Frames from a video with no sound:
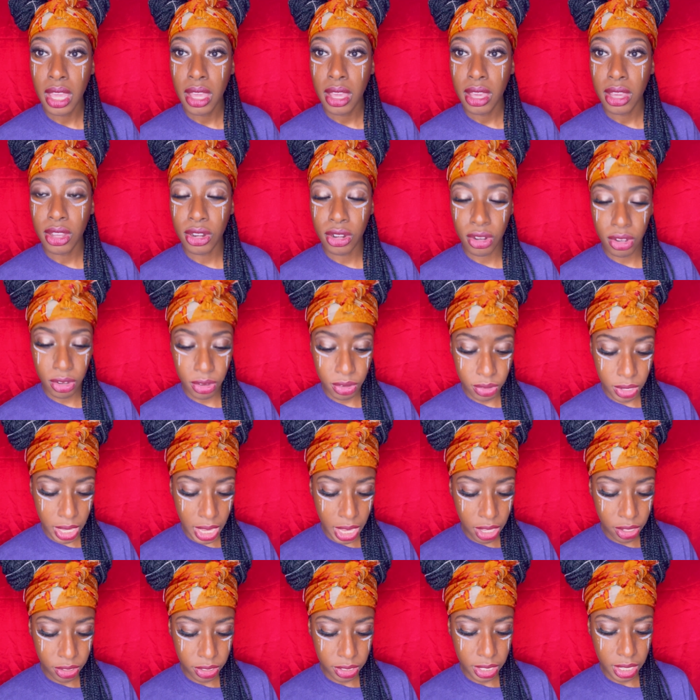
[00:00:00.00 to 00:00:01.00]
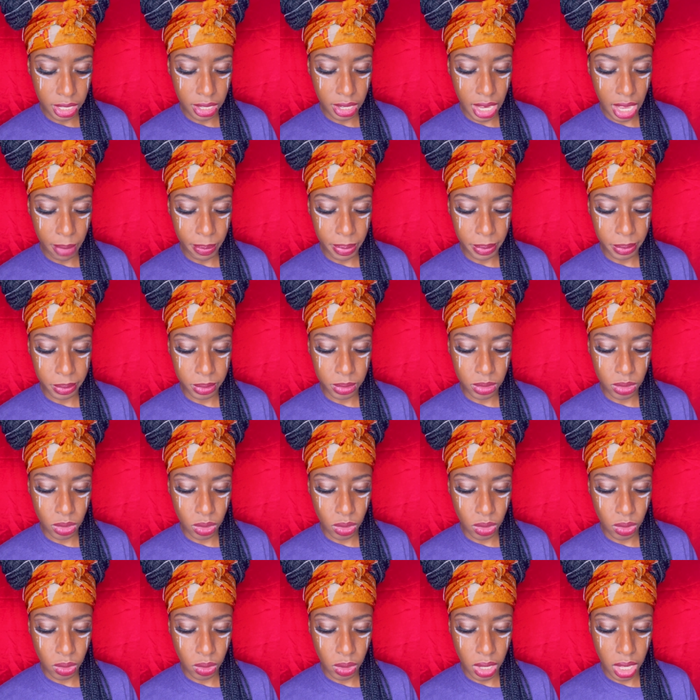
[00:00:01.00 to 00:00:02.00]
not only cannot people
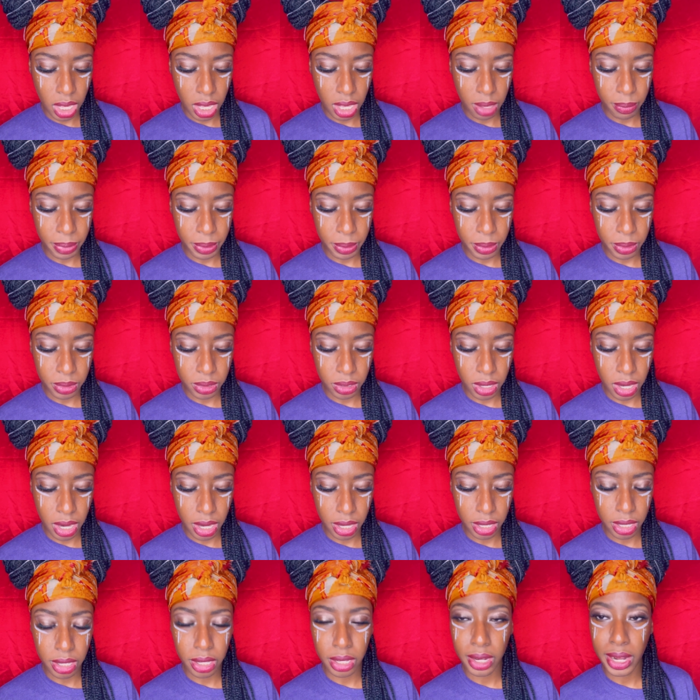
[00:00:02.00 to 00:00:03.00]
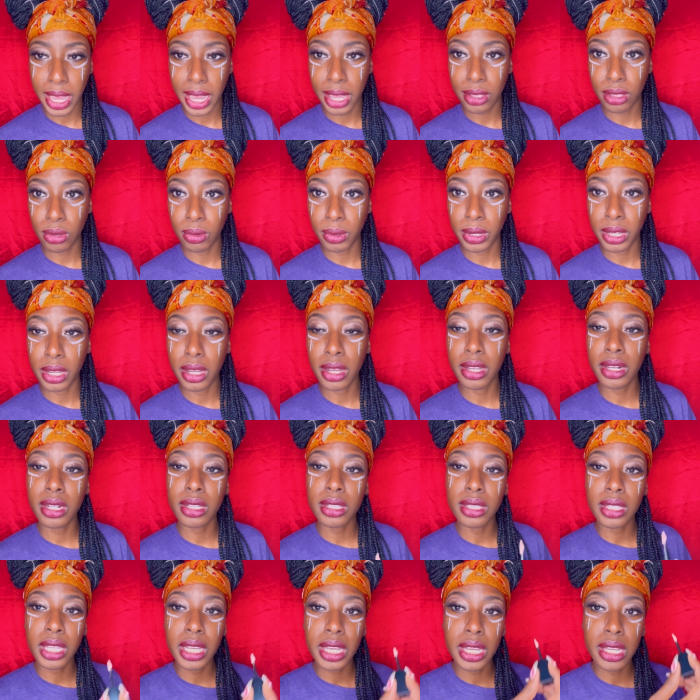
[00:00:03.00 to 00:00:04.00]
people aren't good at doing
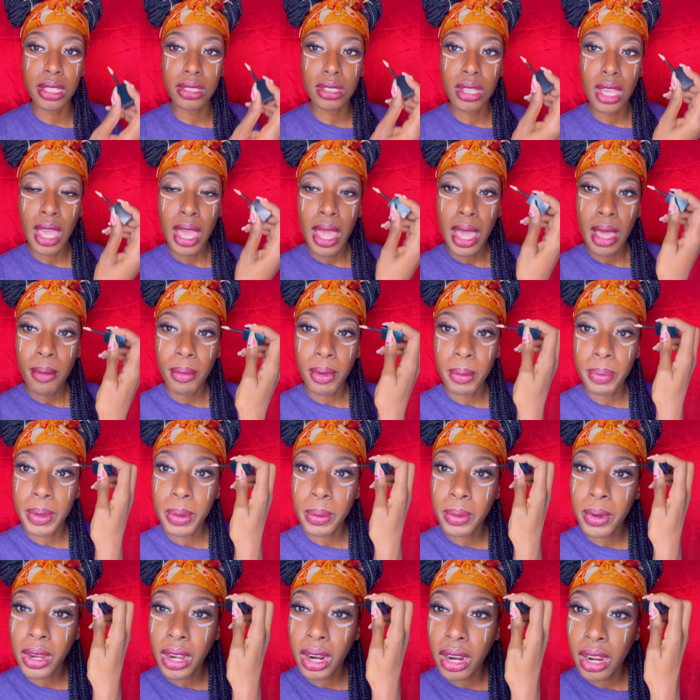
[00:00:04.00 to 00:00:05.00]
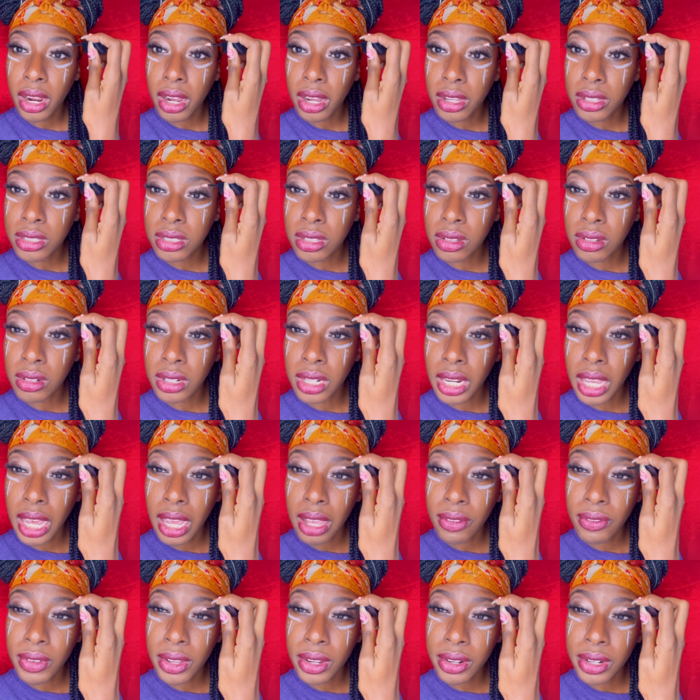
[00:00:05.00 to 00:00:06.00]
hooded lids, but people are also
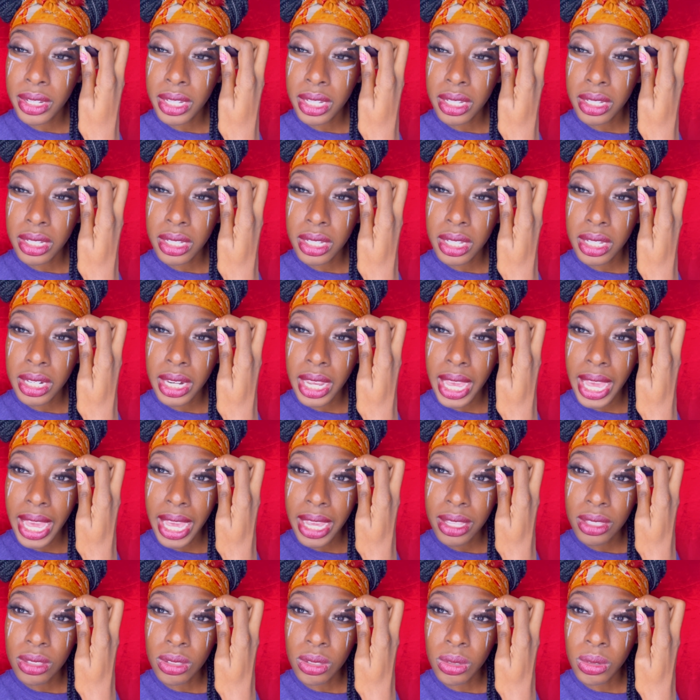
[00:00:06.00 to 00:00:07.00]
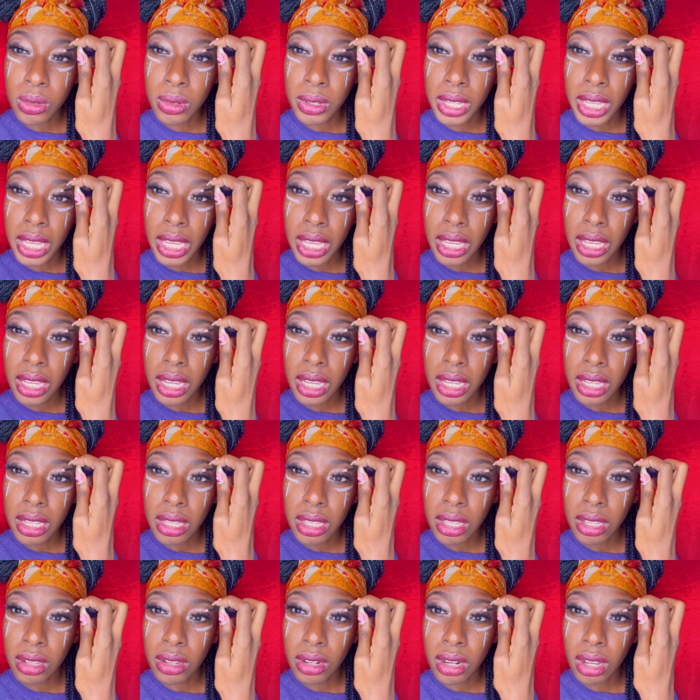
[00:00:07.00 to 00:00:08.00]
not very good at doing,
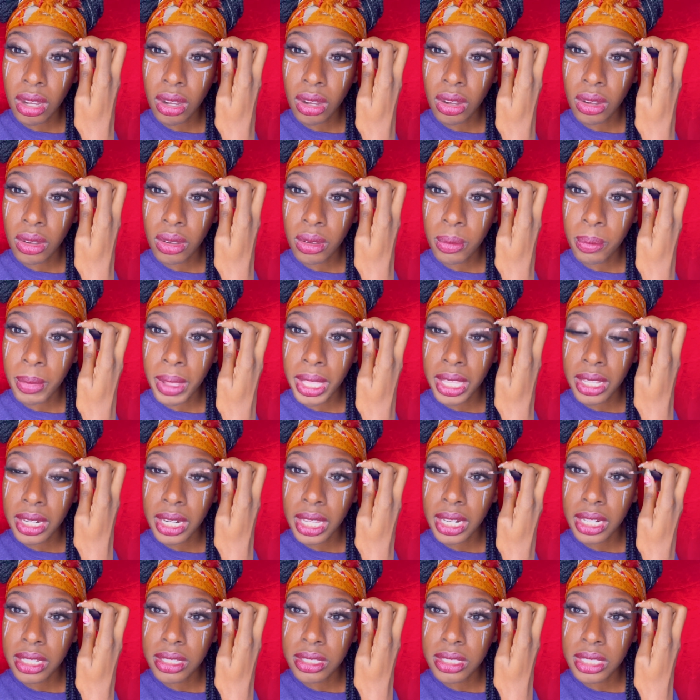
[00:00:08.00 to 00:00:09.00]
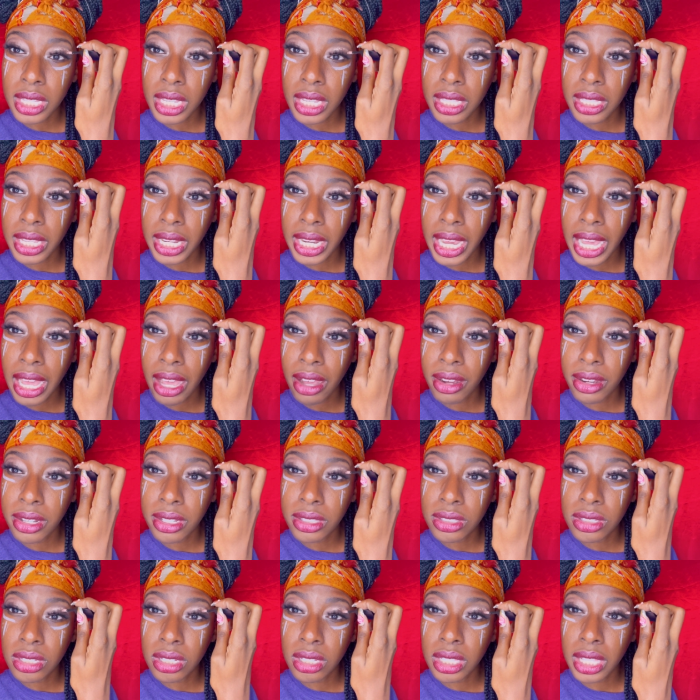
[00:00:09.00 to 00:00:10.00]
melanated skin, like how
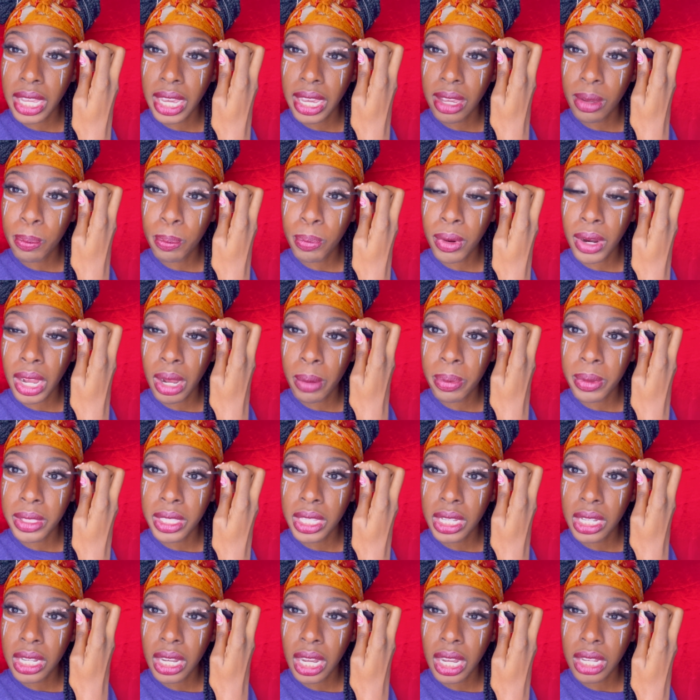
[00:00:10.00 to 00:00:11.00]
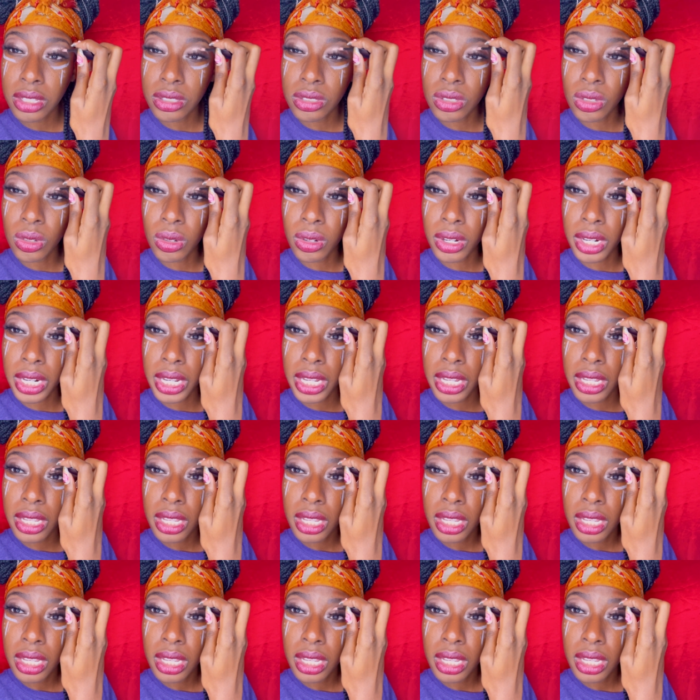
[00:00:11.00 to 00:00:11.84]
to like properly contour it,